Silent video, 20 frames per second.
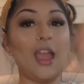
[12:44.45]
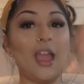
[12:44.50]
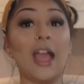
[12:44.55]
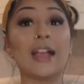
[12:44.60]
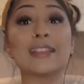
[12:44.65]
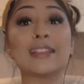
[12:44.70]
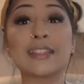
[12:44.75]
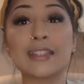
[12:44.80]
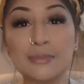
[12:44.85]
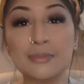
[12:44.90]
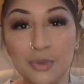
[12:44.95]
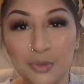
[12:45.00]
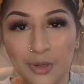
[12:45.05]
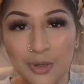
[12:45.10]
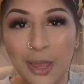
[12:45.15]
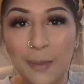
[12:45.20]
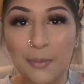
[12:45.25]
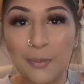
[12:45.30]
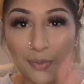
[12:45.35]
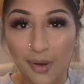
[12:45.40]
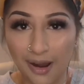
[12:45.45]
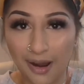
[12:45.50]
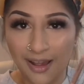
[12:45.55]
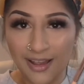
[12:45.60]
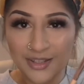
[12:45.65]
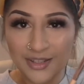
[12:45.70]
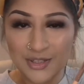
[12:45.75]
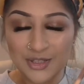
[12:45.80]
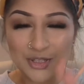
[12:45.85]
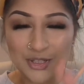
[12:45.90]
A smaller
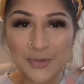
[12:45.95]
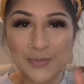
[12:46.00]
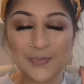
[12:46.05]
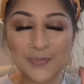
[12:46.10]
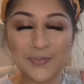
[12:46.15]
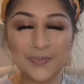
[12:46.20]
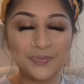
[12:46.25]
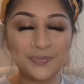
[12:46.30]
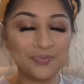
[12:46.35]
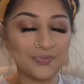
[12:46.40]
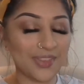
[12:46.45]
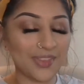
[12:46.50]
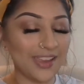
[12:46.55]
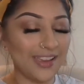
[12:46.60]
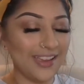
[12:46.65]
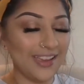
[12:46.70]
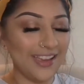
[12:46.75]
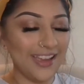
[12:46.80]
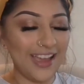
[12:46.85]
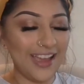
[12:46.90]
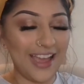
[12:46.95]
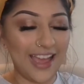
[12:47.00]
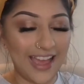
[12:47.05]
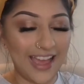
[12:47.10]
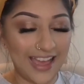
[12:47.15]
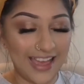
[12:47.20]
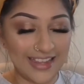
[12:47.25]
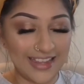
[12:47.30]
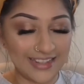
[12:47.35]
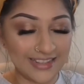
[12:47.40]
brush,
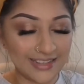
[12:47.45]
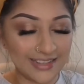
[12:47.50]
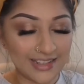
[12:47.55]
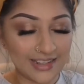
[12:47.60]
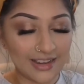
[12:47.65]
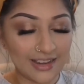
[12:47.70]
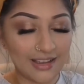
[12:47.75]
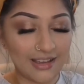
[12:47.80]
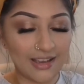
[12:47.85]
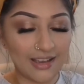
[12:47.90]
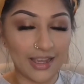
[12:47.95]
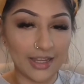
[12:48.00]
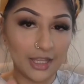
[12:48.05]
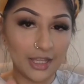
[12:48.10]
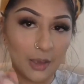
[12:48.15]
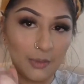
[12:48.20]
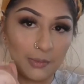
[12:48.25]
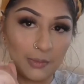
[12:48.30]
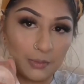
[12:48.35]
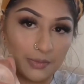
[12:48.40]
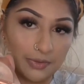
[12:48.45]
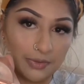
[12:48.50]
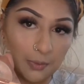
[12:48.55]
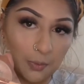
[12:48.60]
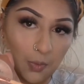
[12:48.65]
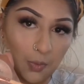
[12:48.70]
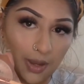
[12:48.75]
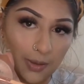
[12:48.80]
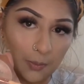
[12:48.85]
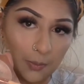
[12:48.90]
and I go in with the
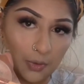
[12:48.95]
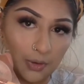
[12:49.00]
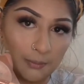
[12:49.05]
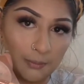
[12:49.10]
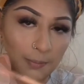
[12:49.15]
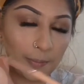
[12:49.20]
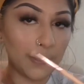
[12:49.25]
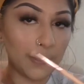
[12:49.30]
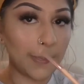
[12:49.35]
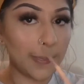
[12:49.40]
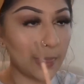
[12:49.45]
white one,